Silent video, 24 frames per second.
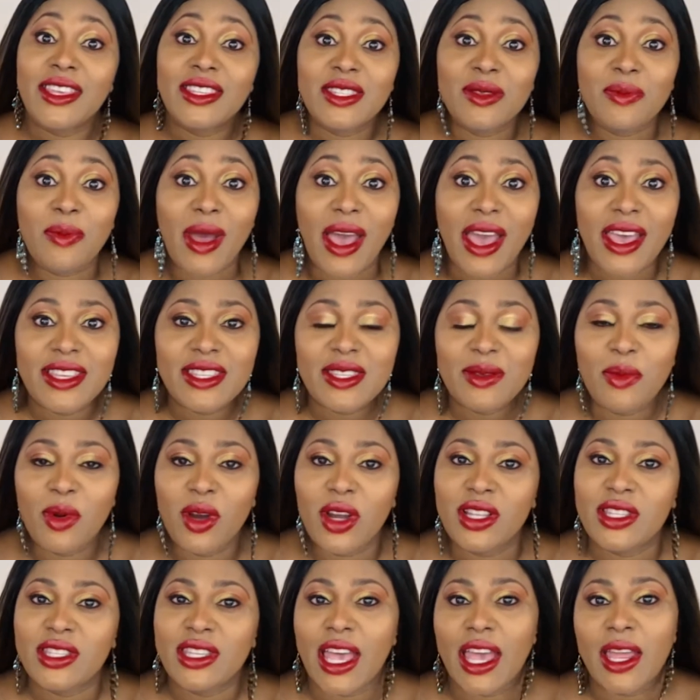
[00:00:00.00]
Spice
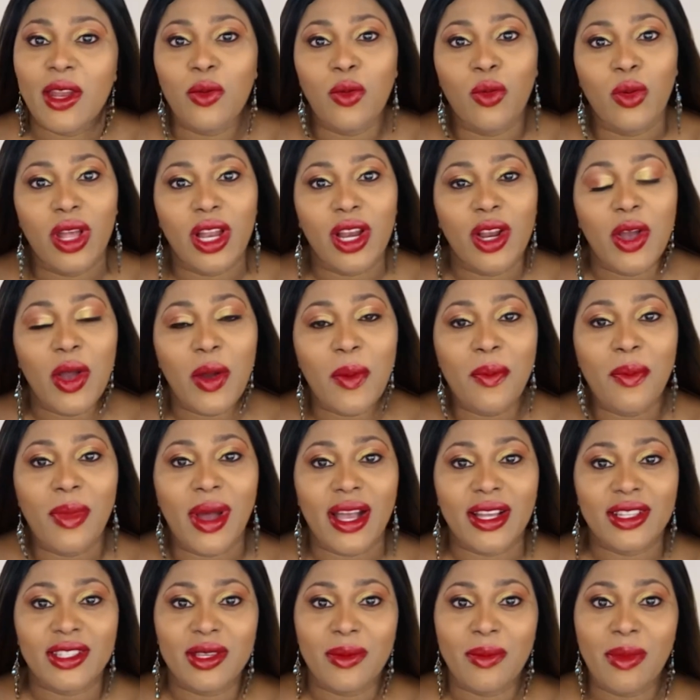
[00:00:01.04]
Buds, and welcome
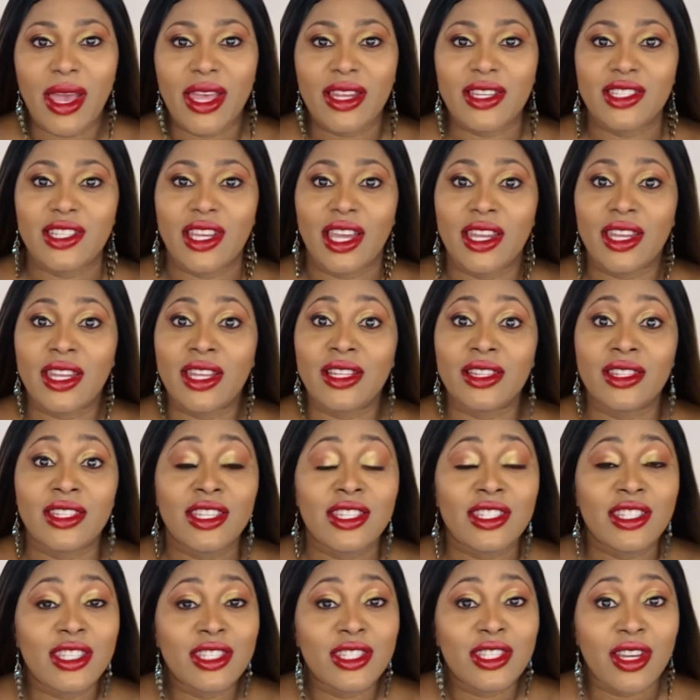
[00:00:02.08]
back to my channel.
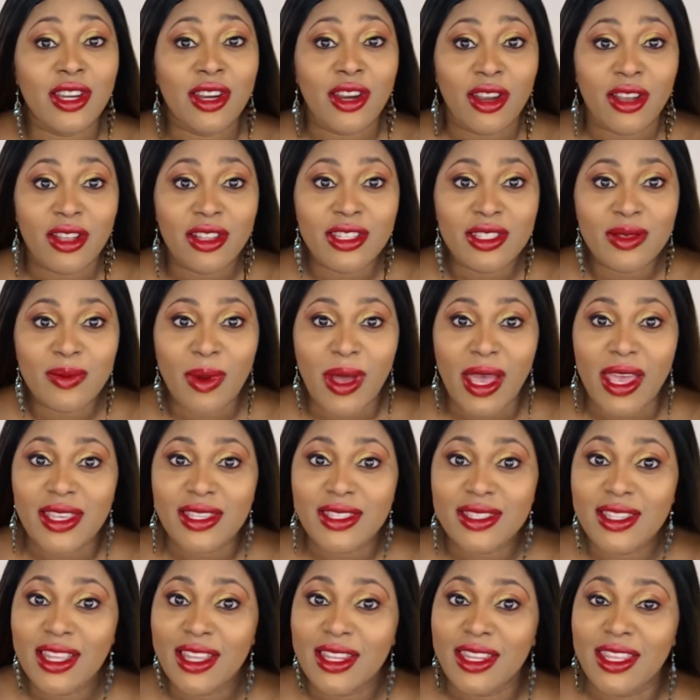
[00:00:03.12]
This is your girl
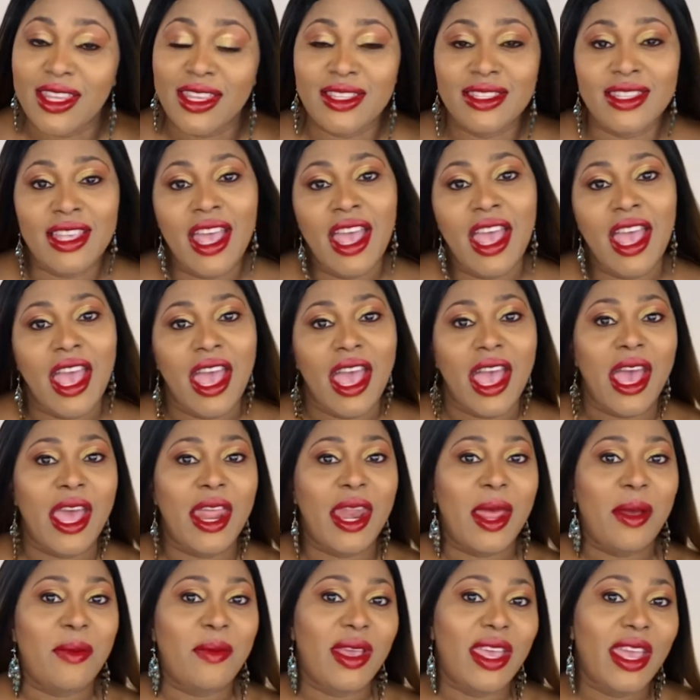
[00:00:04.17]
Spice Denise,
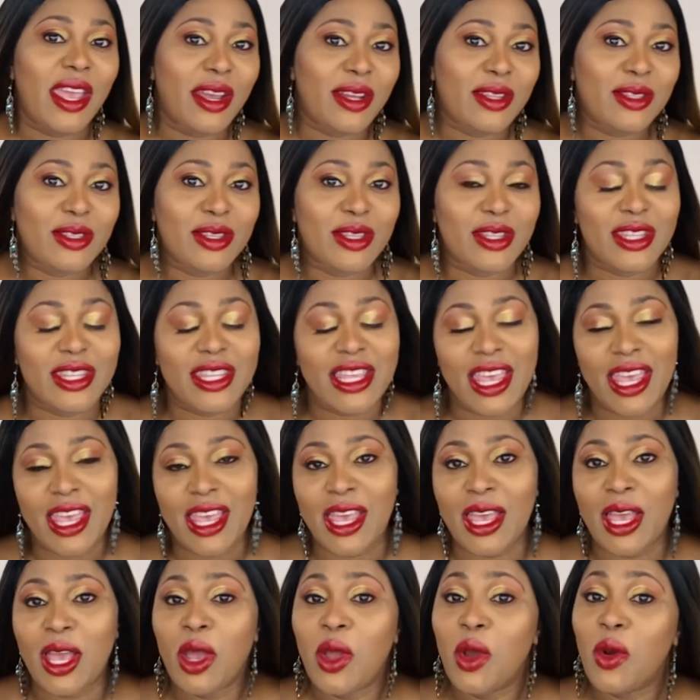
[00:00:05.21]
and I'm here
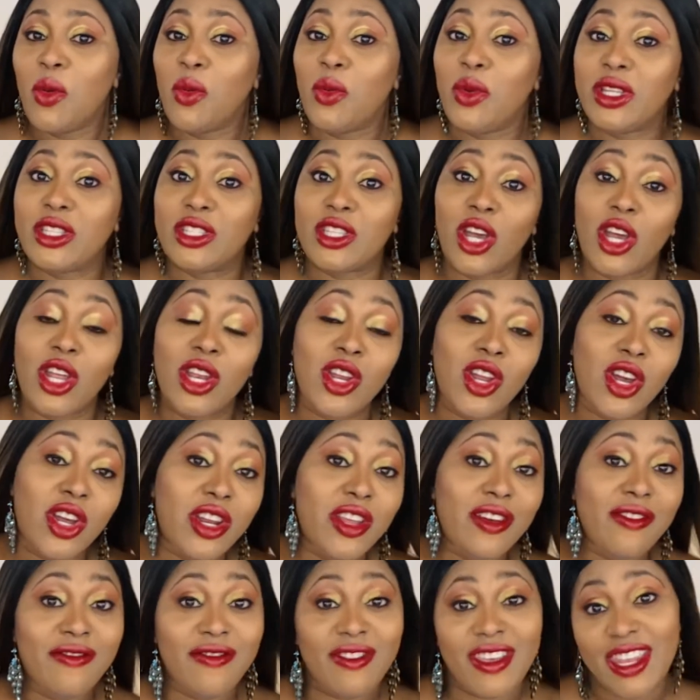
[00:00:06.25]
today with
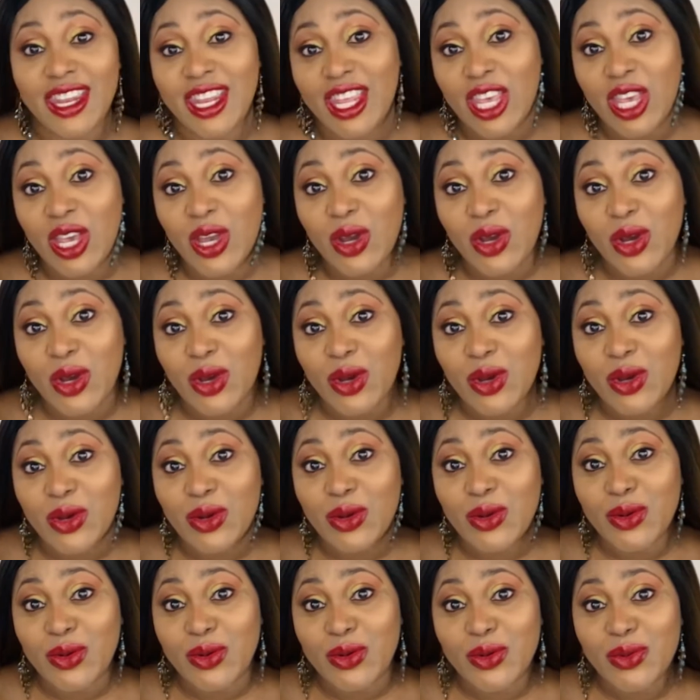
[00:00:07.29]
another
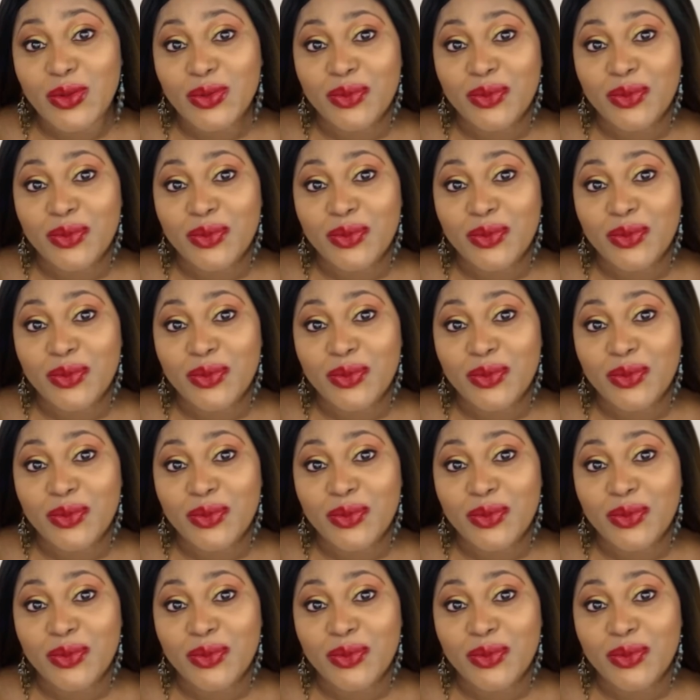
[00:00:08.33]
video.